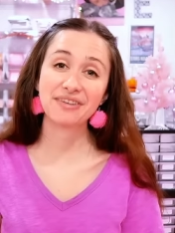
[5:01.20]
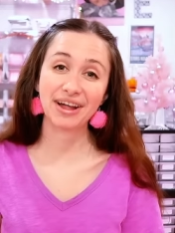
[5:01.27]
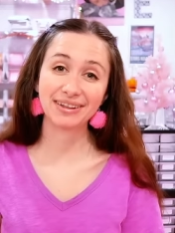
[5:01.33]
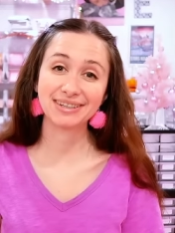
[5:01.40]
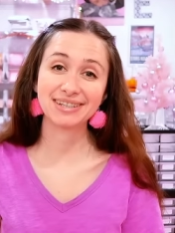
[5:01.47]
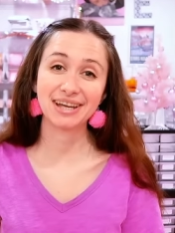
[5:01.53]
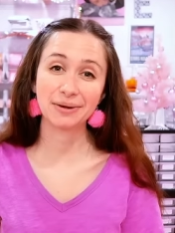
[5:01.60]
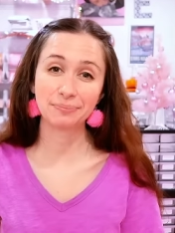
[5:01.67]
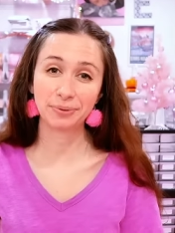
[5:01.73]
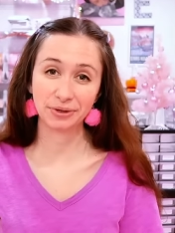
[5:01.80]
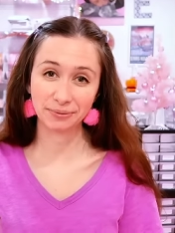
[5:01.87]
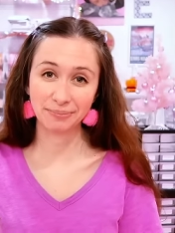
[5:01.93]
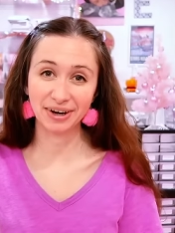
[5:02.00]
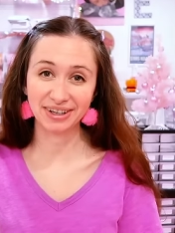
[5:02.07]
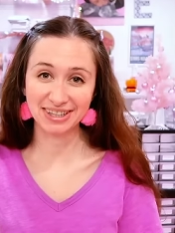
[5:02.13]
Valentine
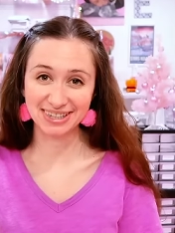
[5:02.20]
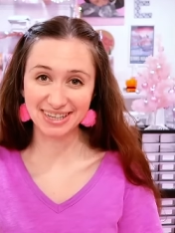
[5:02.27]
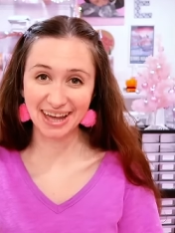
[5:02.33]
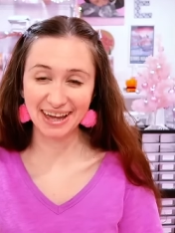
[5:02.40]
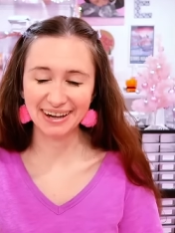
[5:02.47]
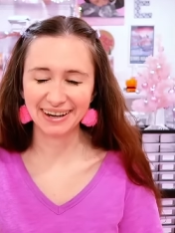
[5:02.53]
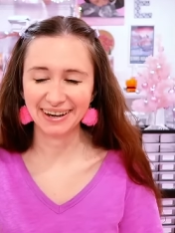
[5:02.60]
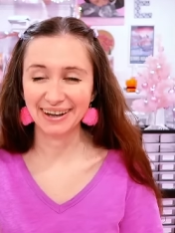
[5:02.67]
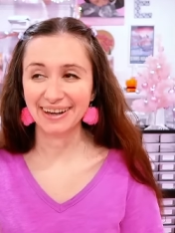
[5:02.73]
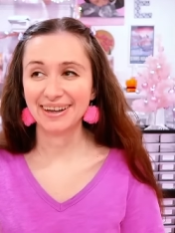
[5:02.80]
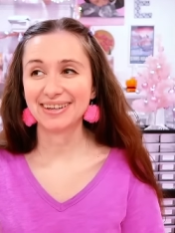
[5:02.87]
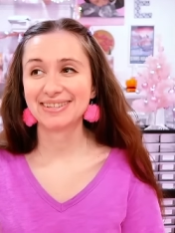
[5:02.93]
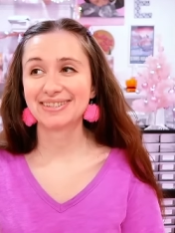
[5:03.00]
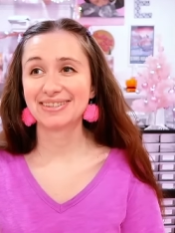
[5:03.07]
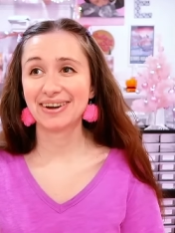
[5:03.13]
bookmark set.
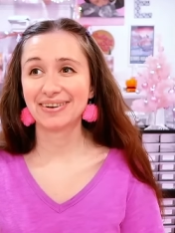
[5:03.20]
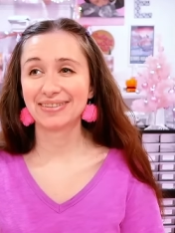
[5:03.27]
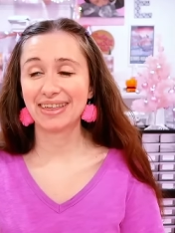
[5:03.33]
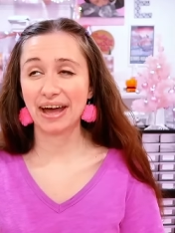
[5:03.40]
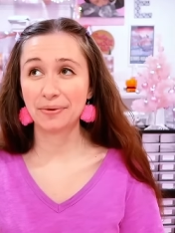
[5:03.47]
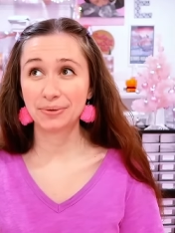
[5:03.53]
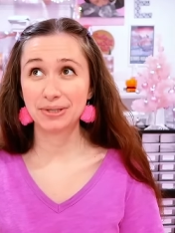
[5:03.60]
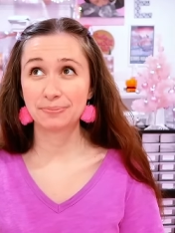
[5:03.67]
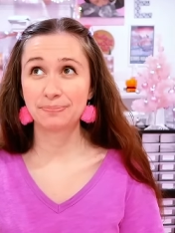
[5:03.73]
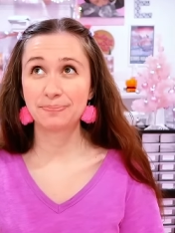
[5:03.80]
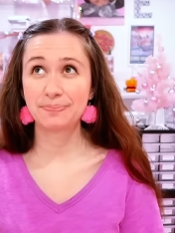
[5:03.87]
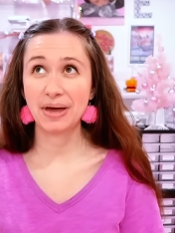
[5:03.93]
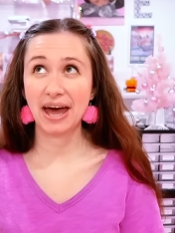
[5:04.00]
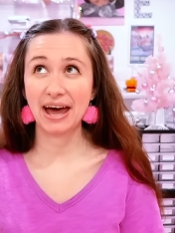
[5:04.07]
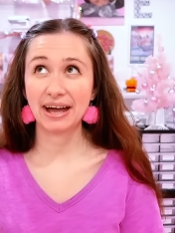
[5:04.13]
So that was
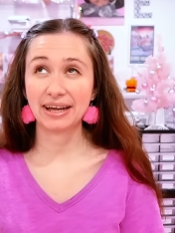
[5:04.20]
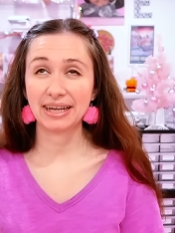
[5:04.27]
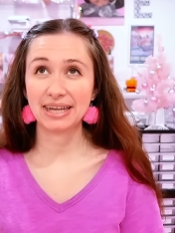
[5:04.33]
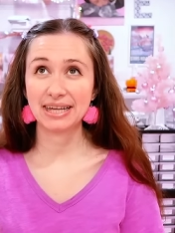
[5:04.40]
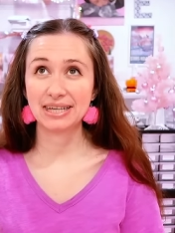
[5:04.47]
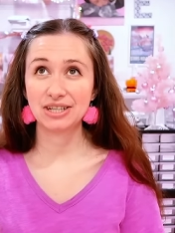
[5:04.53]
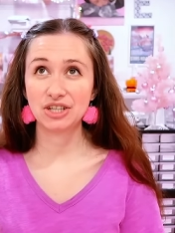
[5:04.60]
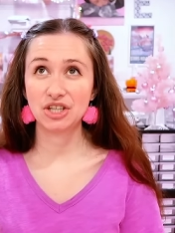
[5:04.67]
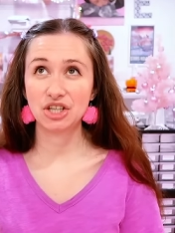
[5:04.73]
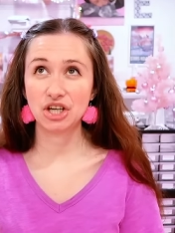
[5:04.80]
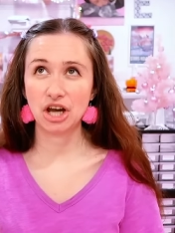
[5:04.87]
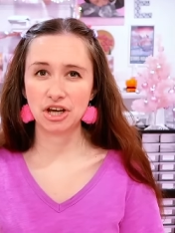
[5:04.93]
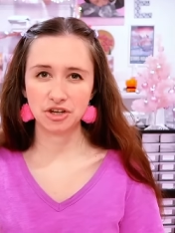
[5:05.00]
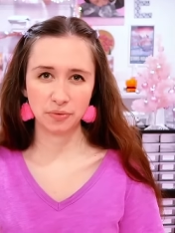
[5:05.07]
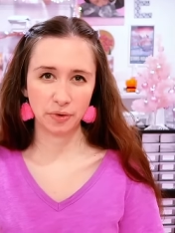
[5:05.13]
back in
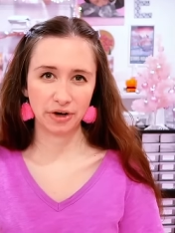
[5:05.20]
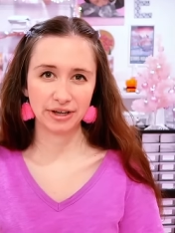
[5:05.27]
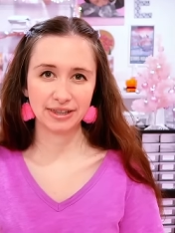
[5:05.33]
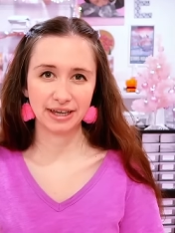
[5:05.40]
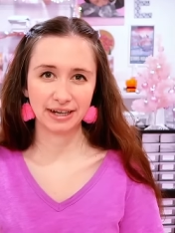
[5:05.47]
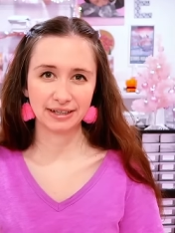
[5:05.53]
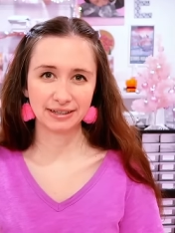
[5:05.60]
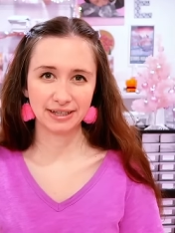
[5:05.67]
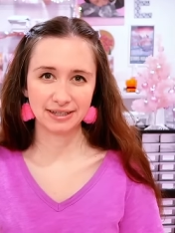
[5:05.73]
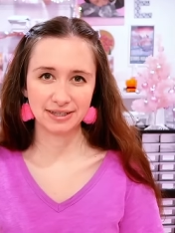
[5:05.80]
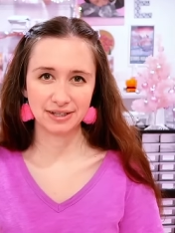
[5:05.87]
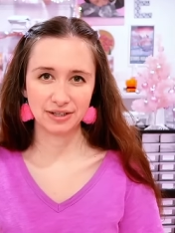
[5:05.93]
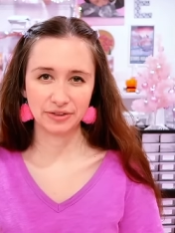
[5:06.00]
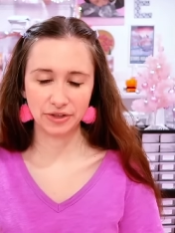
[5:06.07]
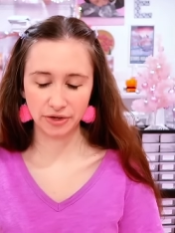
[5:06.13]
January that I
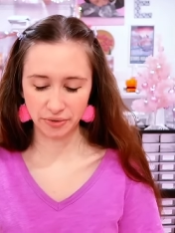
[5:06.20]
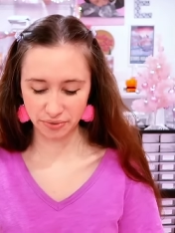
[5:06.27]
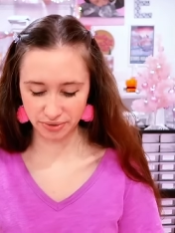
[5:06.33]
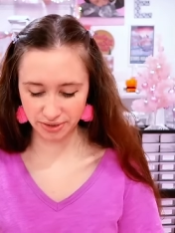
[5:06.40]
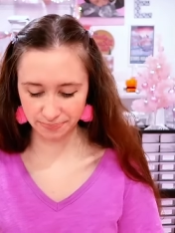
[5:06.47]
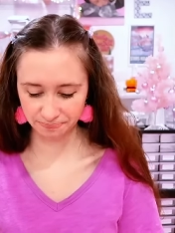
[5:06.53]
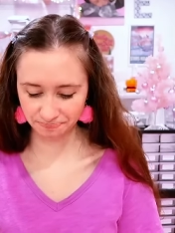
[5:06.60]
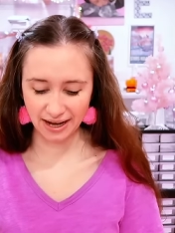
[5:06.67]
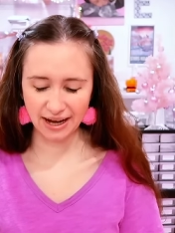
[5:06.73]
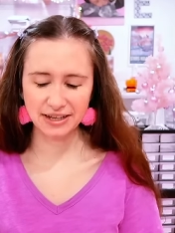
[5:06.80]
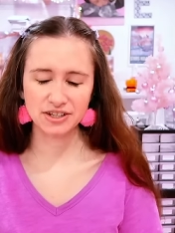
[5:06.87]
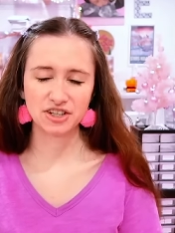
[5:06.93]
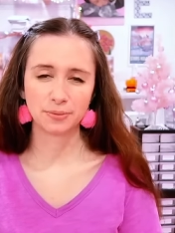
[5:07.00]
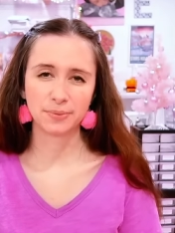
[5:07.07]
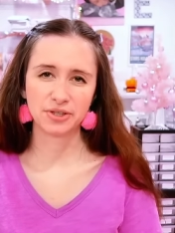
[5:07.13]
listed those I
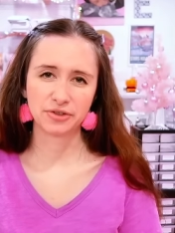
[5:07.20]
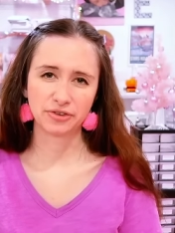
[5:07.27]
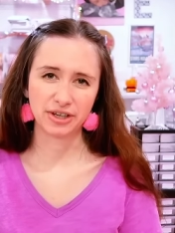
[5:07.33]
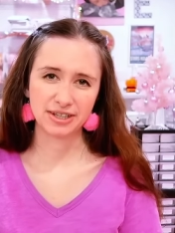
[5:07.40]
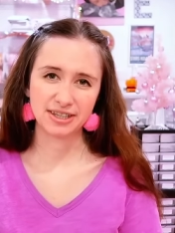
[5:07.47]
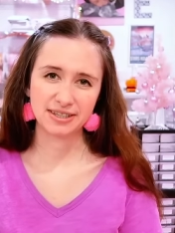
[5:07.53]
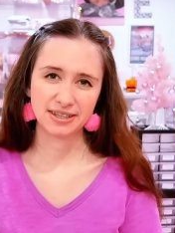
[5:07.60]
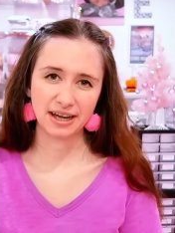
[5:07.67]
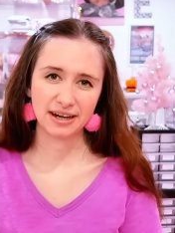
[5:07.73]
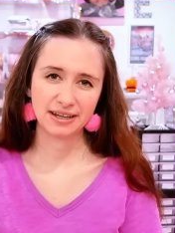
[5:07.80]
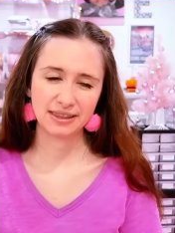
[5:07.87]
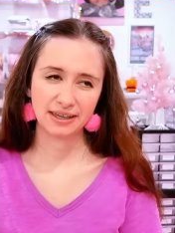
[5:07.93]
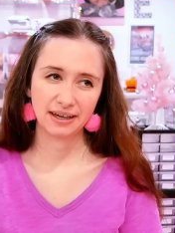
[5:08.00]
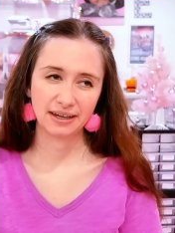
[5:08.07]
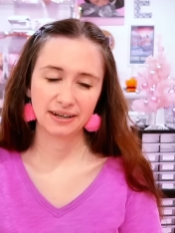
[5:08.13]
had so much fun
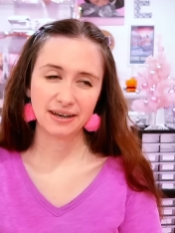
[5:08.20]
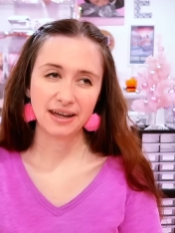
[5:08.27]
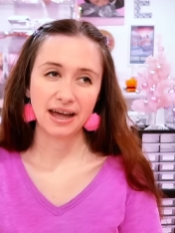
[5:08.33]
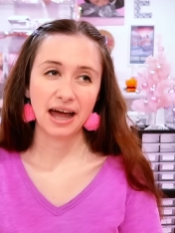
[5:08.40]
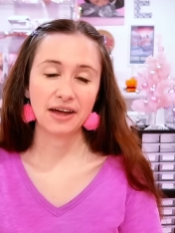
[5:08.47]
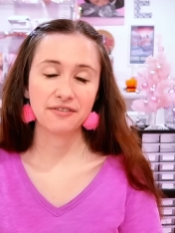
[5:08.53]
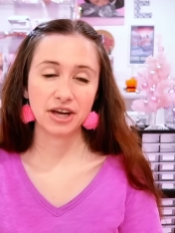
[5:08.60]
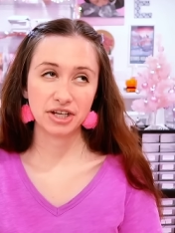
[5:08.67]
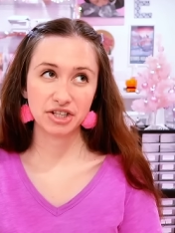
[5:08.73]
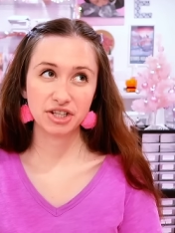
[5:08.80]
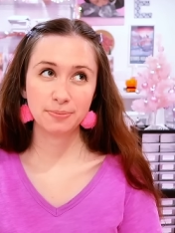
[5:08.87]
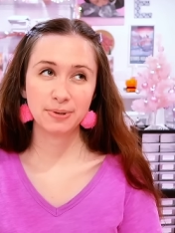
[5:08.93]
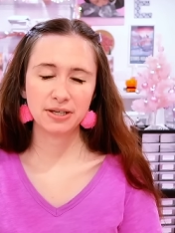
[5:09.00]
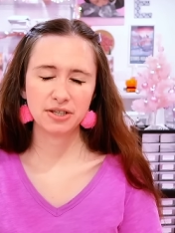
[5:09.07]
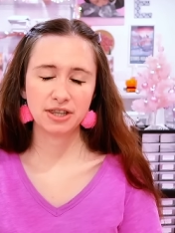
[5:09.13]
designing that. I've
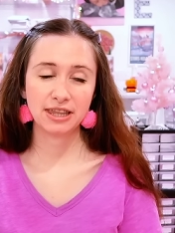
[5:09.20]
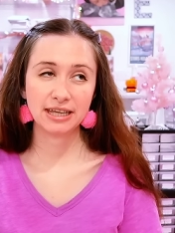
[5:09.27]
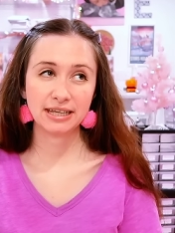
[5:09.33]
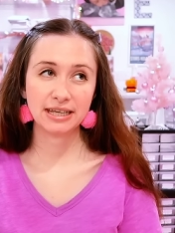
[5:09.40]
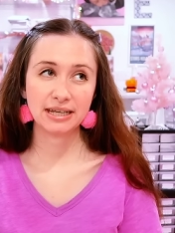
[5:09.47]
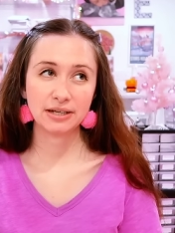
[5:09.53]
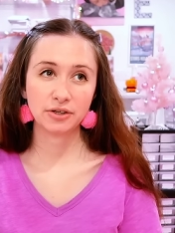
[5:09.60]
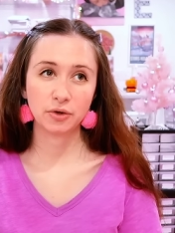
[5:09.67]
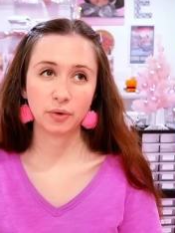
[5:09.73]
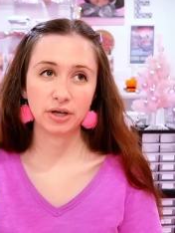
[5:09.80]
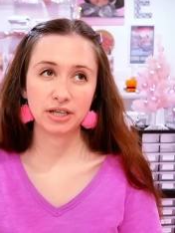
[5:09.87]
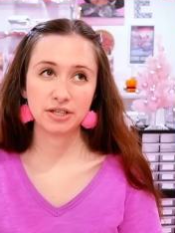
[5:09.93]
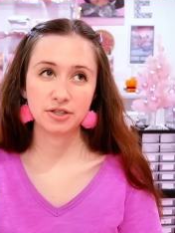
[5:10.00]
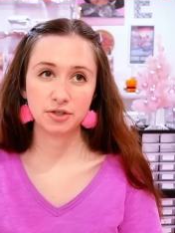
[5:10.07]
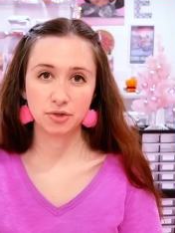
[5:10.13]
actually been thinking
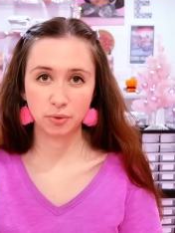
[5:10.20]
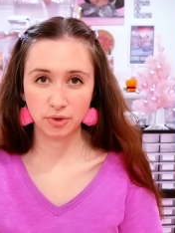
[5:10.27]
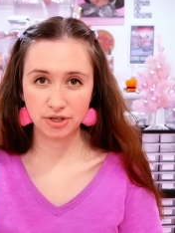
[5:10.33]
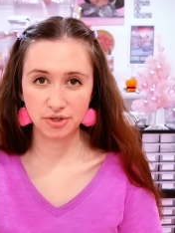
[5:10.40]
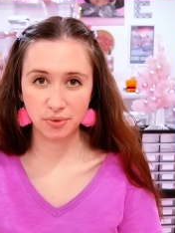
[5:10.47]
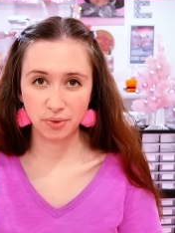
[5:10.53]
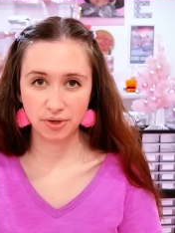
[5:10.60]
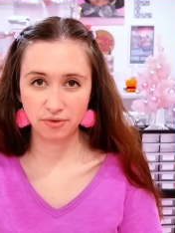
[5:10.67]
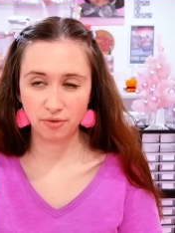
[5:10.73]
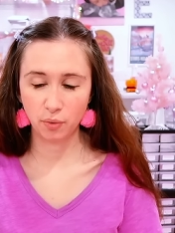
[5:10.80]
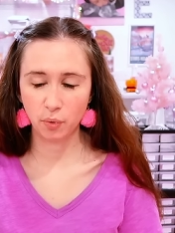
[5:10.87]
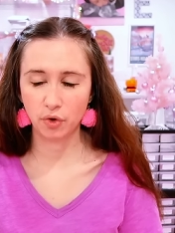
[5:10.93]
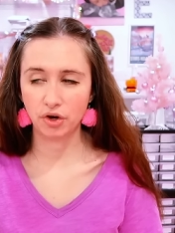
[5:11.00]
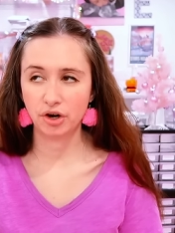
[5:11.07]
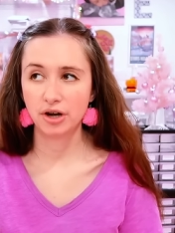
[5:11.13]
going into
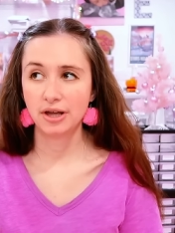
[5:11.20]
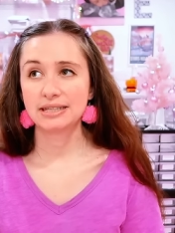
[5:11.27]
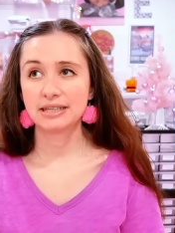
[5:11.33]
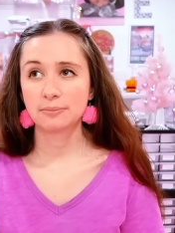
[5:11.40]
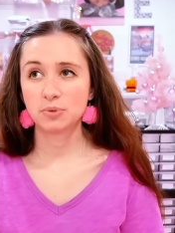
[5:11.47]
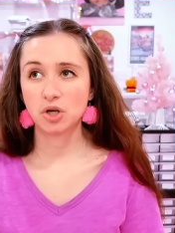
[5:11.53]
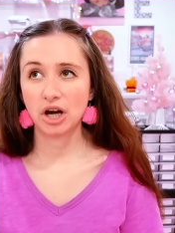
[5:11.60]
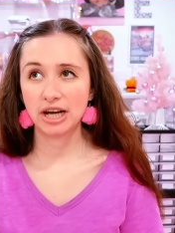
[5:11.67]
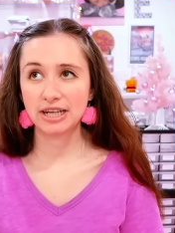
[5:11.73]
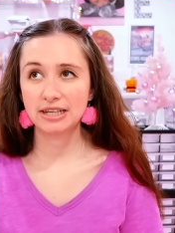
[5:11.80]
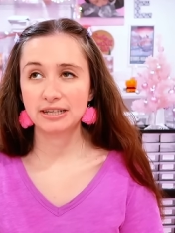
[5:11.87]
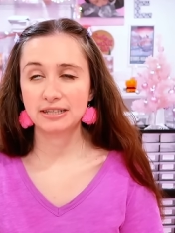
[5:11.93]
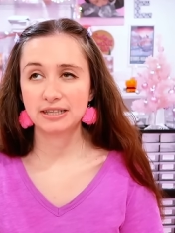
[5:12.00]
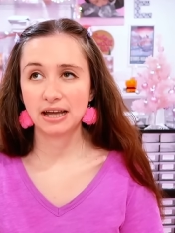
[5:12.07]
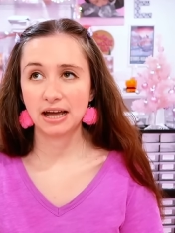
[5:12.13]
2024 is I'm trying to
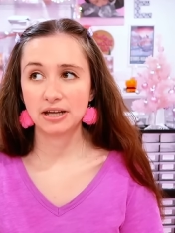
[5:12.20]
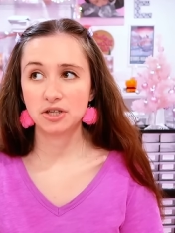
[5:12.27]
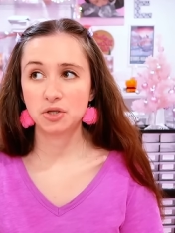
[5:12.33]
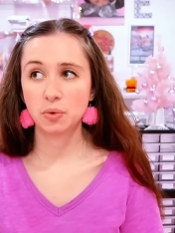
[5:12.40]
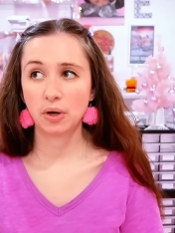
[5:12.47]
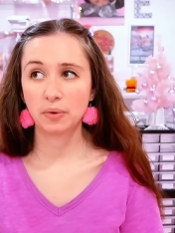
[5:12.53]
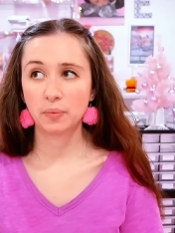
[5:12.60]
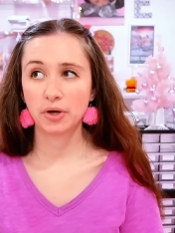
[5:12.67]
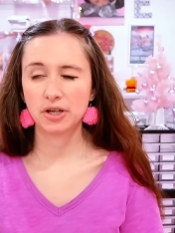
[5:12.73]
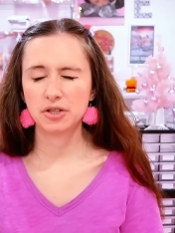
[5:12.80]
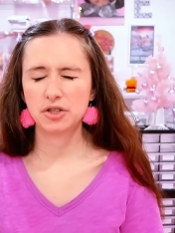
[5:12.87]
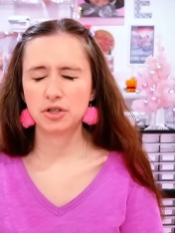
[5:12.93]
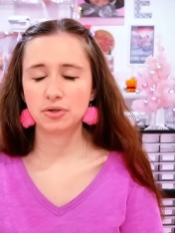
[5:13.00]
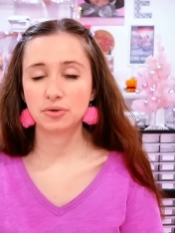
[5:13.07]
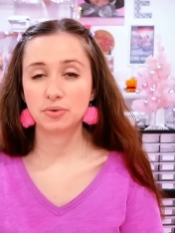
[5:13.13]
decide do I want to
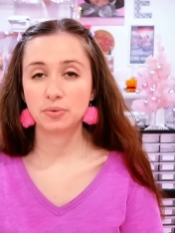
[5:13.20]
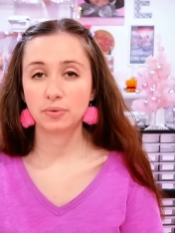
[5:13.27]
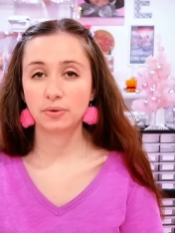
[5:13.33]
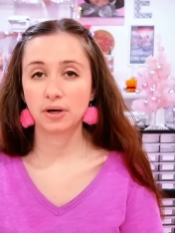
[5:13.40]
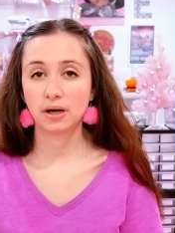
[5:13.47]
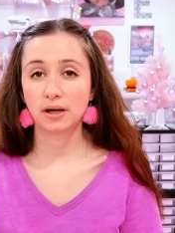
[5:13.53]
do